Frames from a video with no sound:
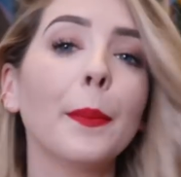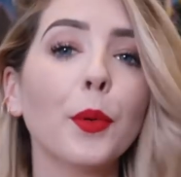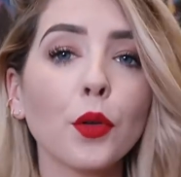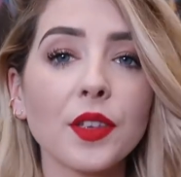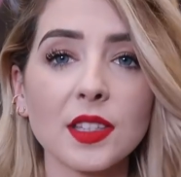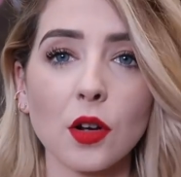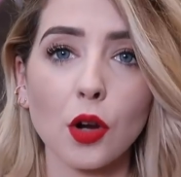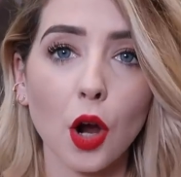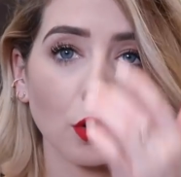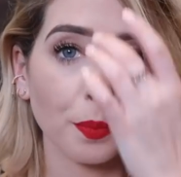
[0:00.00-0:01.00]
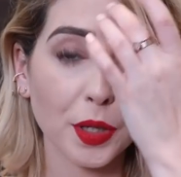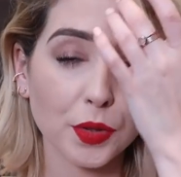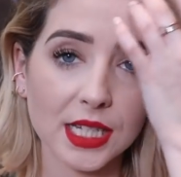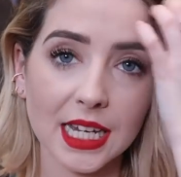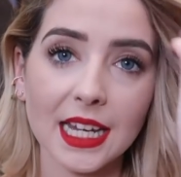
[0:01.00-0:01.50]
I bought this on Cult
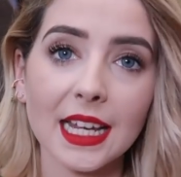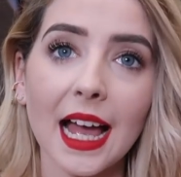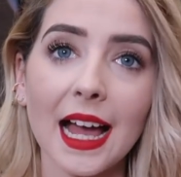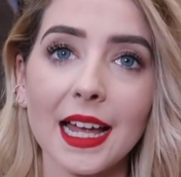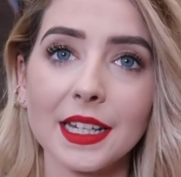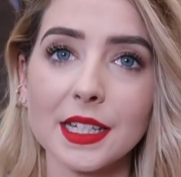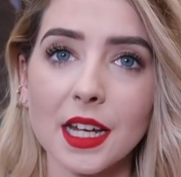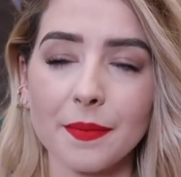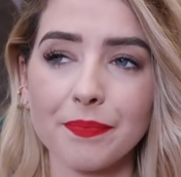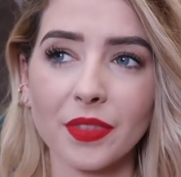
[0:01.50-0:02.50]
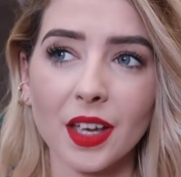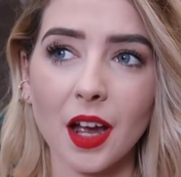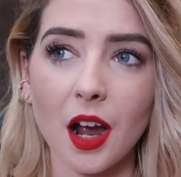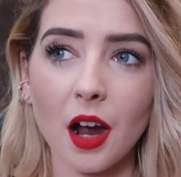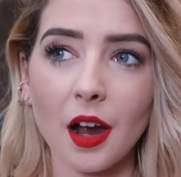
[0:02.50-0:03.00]
Beauty and
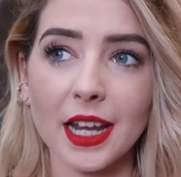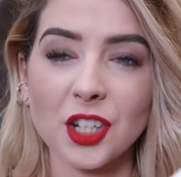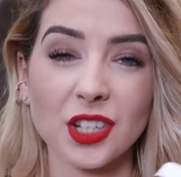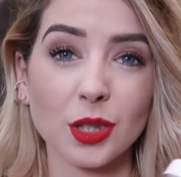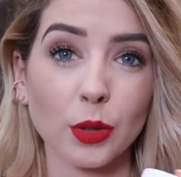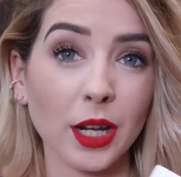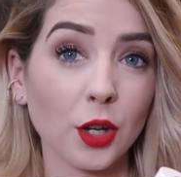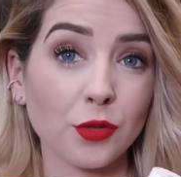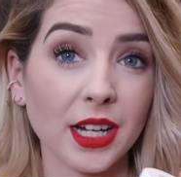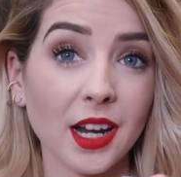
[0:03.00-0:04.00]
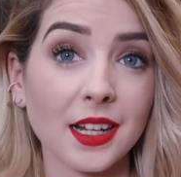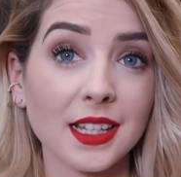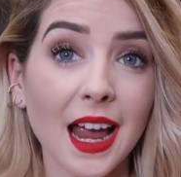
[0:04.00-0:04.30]
I just thought it looked really nice.